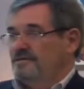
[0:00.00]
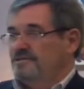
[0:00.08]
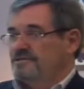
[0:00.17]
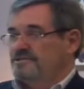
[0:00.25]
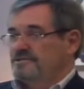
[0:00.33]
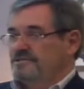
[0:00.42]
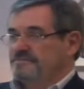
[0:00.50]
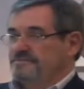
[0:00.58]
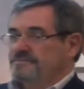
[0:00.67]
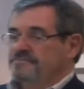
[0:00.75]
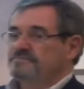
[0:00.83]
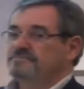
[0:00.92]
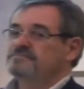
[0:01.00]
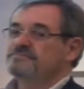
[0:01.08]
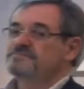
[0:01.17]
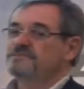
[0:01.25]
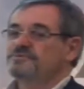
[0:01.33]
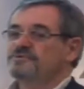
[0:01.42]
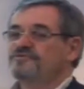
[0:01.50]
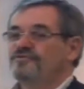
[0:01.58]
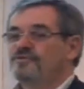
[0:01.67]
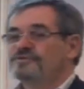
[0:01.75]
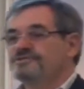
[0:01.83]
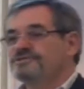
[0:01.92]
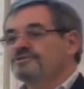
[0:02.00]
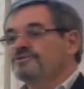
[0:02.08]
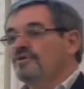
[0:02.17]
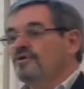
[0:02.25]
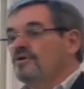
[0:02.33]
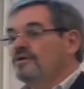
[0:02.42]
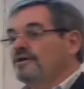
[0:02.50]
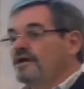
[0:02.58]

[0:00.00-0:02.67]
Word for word: initiatives that would forestall,